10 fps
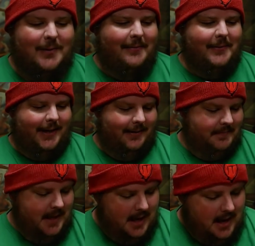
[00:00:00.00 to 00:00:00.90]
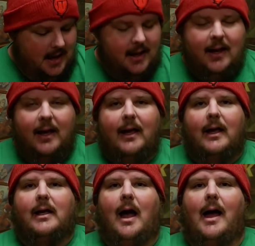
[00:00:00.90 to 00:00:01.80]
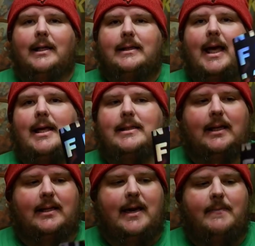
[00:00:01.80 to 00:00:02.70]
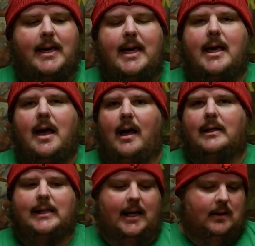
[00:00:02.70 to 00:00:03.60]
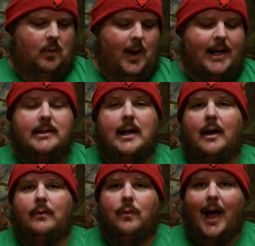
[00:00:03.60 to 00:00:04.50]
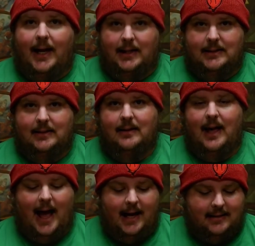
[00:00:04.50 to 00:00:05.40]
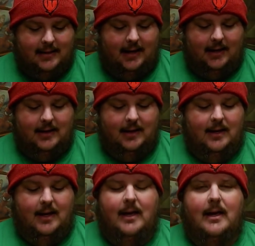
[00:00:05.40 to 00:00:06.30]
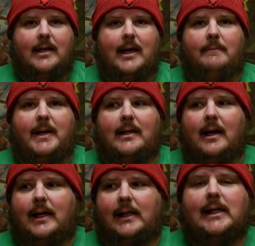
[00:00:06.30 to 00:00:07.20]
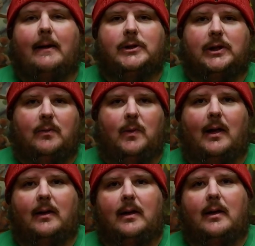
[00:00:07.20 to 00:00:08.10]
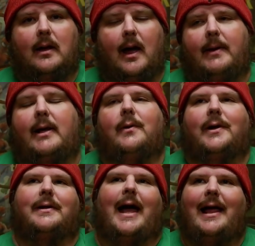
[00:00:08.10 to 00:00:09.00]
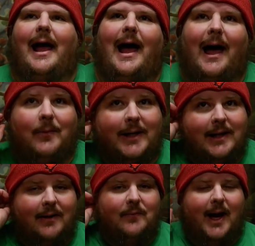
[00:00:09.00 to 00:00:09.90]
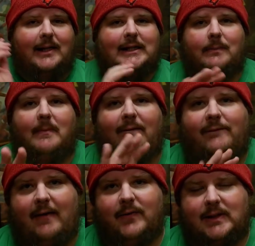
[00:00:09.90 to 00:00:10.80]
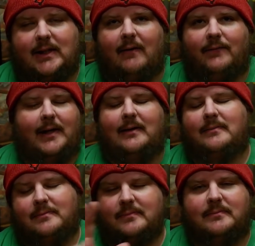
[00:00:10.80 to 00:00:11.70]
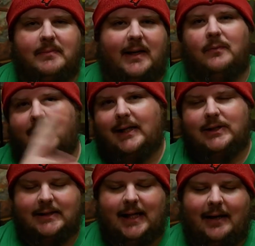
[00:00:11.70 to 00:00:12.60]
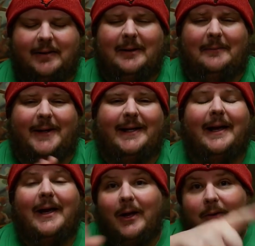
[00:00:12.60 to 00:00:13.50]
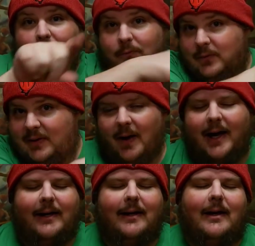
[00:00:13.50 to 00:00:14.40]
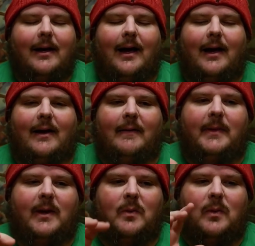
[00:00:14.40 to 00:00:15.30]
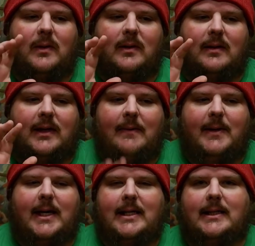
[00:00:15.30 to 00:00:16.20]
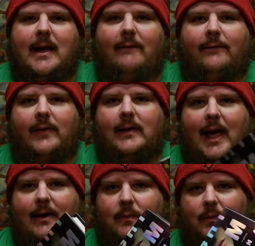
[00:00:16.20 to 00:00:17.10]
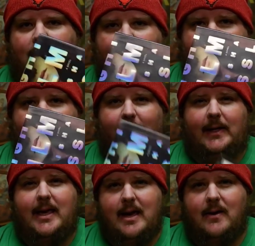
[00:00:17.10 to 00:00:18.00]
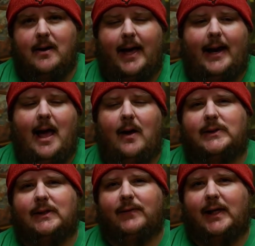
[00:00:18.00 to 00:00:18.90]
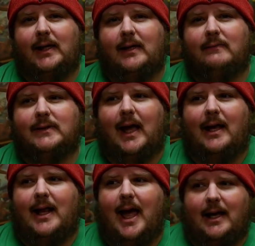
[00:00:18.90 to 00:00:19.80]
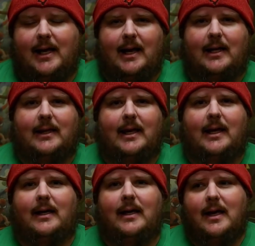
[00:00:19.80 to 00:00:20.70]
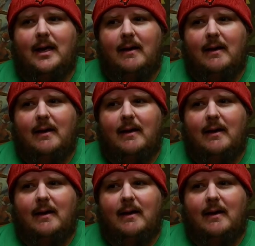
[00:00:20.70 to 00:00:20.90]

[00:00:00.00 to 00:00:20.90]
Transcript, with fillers: why we're here. Content, gimmicky content, when done right, I think can be done exceptionally well. I mean, well, I when done right is some of my favorite stuff. I didn't mean what I just said, but rewind. Um, gimmicky stuff like stuff in here and House of Leaves and that kind of thing